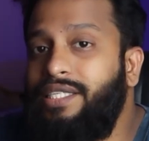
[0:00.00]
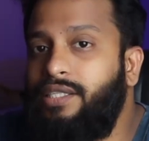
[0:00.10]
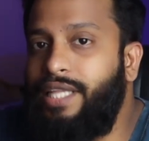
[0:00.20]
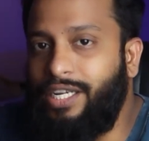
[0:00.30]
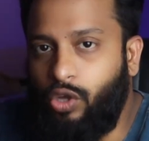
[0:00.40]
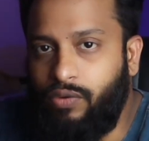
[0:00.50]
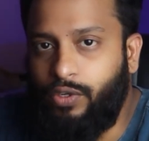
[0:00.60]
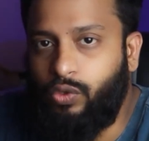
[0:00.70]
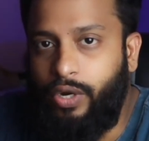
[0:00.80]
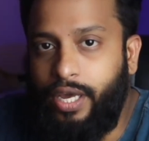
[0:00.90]
guys, that's all
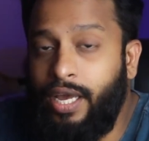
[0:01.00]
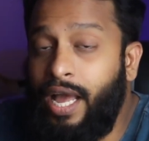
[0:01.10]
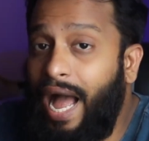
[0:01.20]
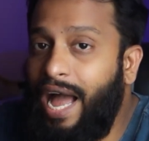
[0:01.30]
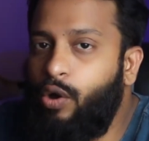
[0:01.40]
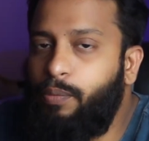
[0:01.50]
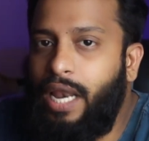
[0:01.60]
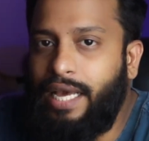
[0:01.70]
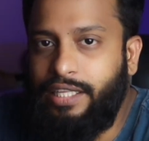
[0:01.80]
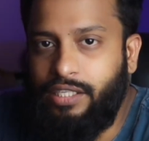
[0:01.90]
for today. I hope you
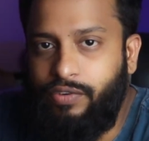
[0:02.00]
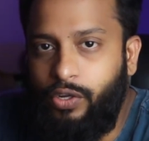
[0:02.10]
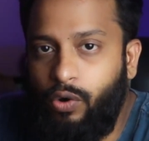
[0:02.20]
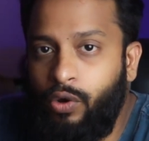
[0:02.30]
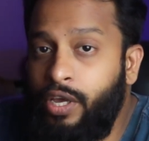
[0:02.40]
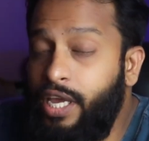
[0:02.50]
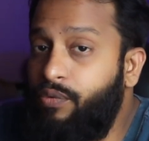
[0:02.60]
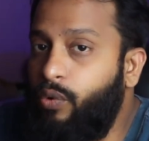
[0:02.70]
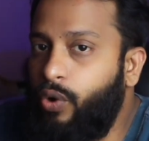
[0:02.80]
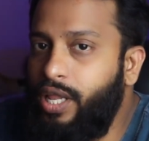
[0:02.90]
like this video.
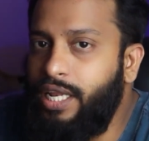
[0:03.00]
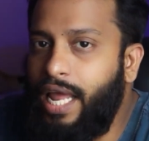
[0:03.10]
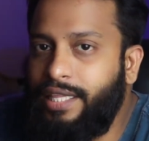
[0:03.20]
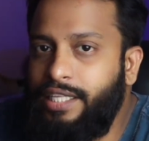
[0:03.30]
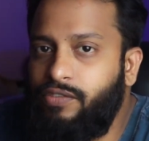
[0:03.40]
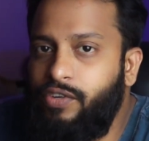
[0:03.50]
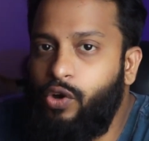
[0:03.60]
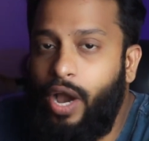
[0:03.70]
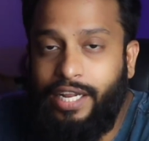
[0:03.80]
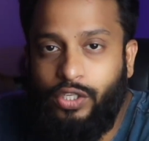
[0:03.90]
If you really like this
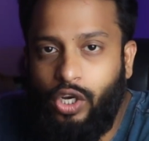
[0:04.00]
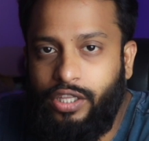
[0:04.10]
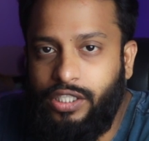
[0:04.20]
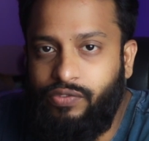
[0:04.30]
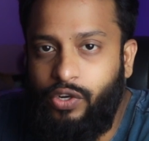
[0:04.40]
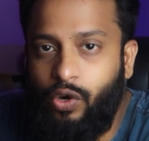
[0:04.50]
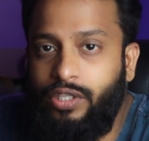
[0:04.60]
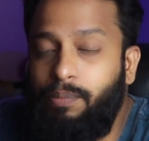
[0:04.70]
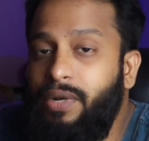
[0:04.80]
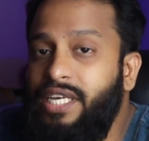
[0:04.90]
video and enjoyed this video,
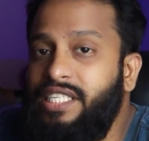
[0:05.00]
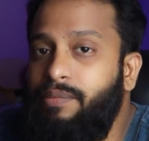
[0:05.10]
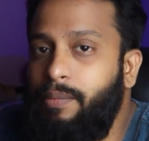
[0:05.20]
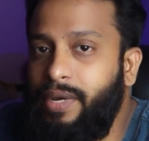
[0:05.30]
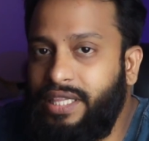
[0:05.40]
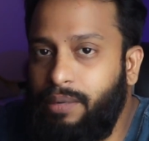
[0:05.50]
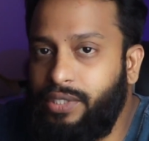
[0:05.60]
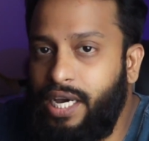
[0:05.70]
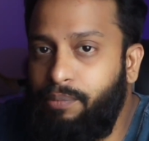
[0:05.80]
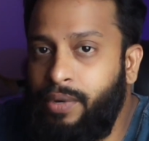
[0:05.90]
then please give it a big
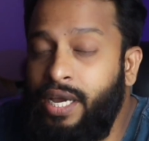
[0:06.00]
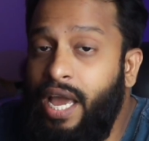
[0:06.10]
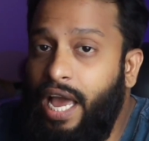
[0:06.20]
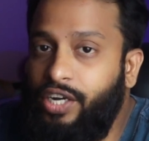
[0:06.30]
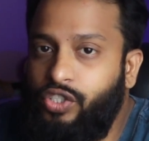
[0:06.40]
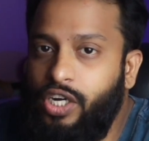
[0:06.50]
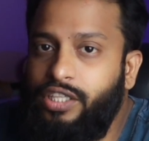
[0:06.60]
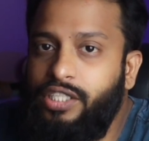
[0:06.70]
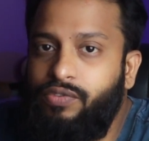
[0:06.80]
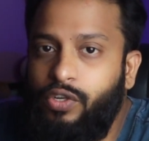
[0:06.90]
thumbs up and share
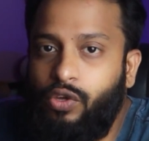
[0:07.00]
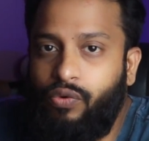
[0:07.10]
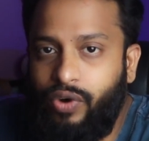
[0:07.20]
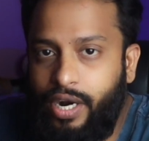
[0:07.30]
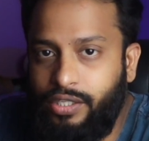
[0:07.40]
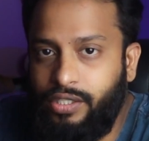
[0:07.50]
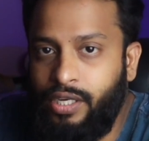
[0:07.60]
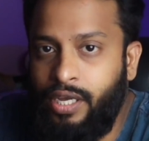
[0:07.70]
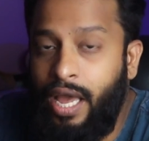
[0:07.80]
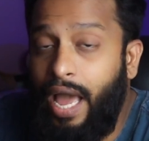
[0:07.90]
this with your friends.
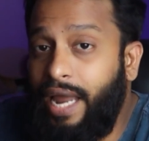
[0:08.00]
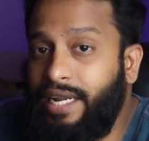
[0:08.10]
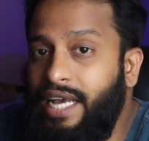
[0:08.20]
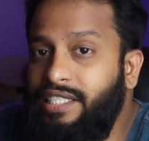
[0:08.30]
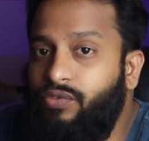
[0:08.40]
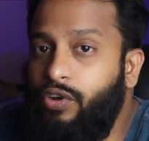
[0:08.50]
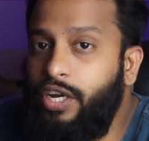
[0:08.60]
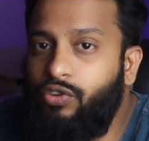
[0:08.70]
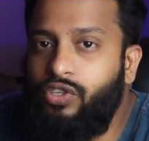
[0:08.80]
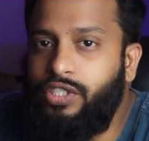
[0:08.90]
And guys, if you're
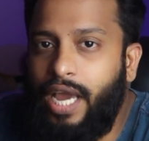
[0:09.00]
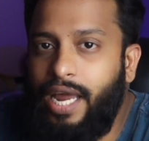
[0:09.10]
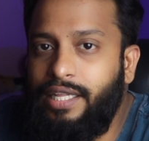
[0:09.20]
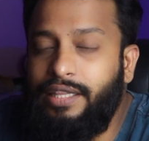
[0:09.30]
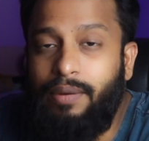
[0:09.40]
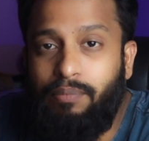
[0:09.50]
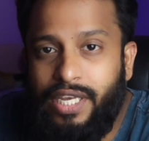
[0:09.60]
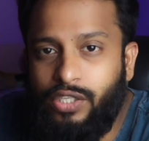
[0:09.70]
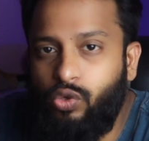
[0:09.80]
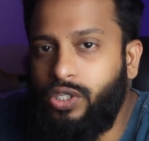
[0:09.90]
new to this channel, then
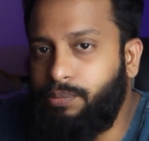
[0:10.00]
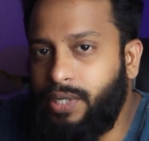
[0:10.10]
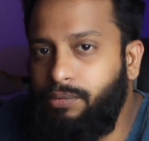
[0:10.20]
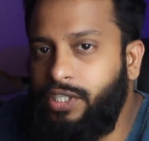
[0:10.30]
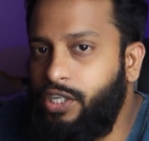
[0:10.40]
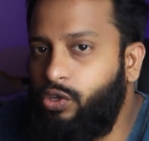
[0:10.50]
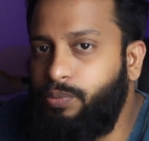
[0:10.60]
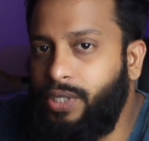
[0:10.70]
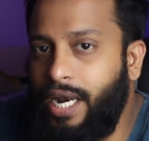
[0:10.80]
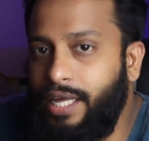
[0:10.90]
please do subscribe this
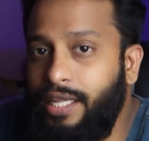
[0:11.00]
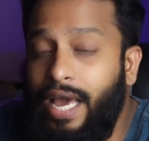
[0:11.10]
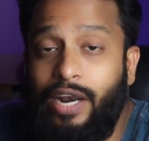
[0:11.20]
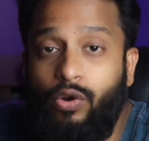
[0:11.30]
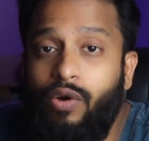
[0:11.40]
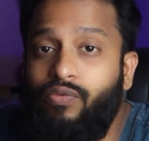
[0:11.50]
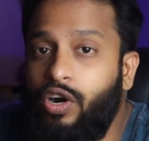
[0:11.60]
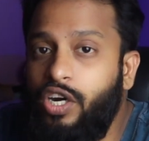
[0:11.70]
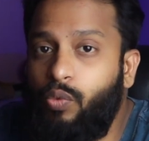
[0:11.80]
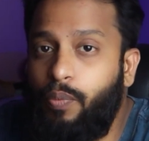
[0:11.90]
YouTube channel and don't
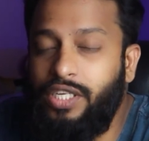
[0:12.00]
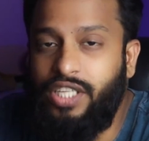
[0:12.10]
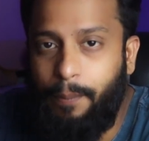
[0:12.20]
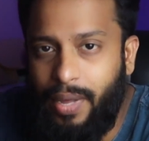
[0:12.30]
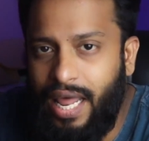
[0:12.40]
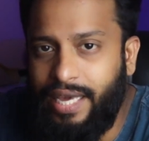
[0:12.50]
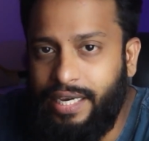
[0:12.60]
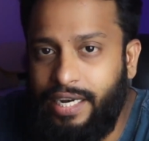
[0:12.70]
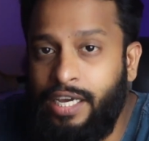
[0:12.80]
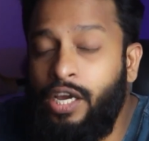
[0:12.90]
forget to press the bell
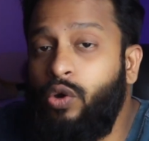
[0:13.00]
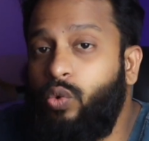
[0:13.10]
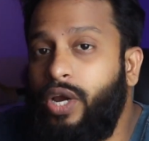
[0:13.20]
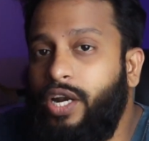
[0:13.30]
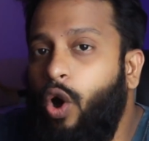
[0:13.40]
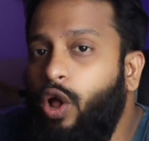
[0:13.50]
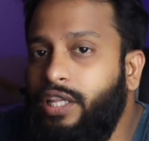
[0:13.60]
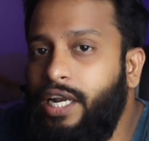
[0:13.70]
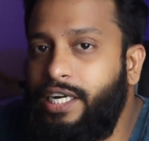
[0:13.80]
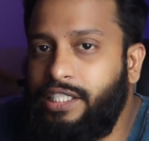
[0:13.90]
icon to get all
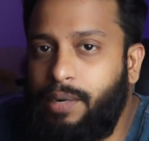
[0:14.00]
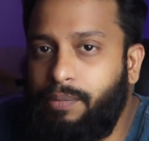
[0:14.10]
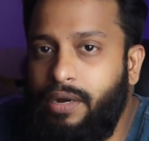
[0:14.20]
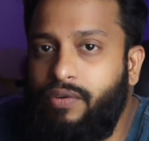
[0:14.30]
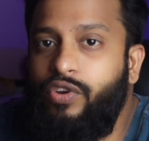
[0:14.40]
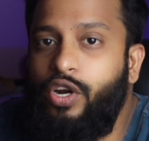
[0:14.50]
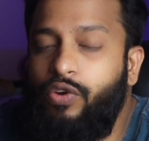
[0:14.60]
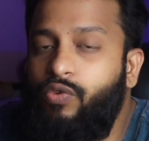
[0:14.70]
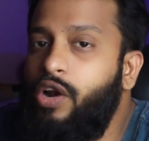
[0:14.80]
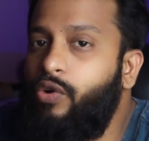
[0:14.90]
the latest upcoming video
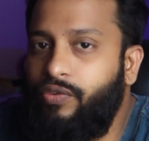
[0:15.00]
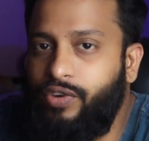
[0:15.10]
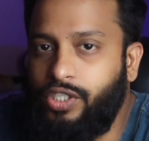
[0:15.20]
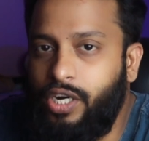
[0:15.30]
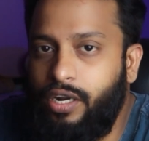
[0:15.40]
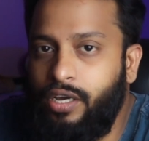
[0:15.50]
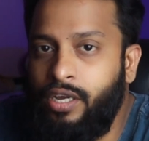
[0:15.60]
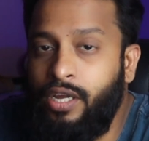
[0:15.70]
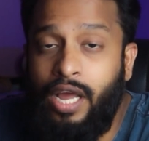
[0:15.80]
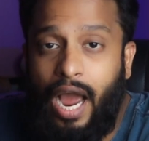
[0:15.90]
tutorial notification.
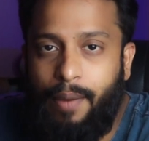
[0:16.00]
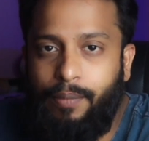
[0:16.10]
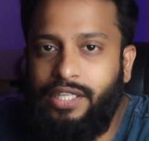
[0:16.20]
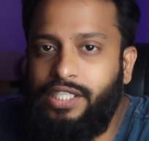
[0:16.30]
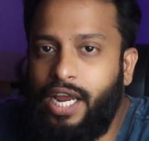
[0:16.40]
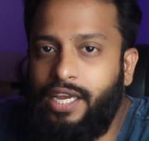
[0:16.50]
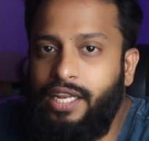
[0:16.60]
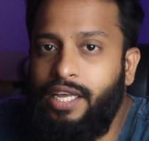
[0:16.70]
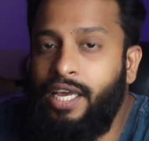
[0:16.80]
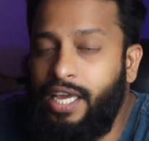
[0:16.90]
I'm Mehedi
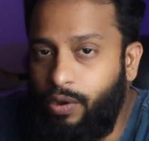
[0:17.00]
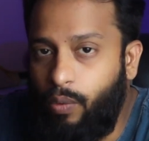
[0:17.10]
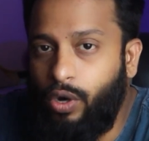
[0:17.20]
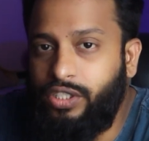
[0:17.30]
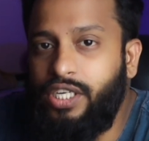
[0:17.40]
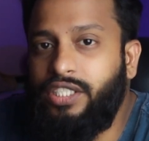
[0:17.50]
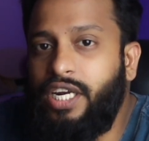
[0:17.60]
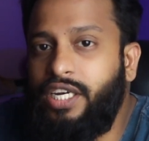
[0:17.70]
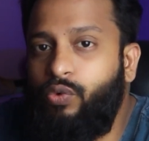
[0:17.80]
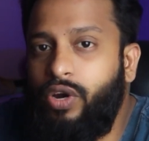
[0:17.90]
Shakeel, you're watching
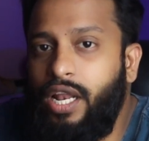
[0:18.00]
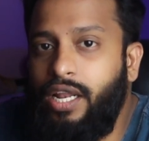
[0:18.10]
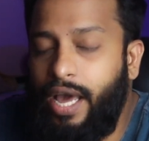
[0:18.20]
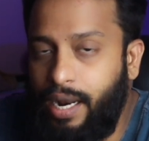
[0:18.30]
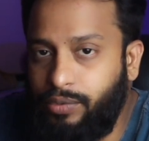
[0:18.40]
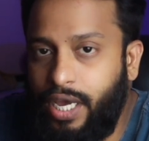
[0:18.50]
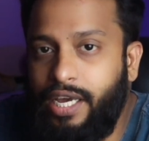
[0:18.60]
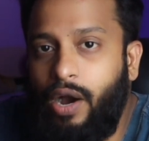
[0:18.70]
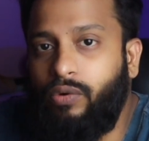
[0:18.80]
SSTec Tutorial and I'm signing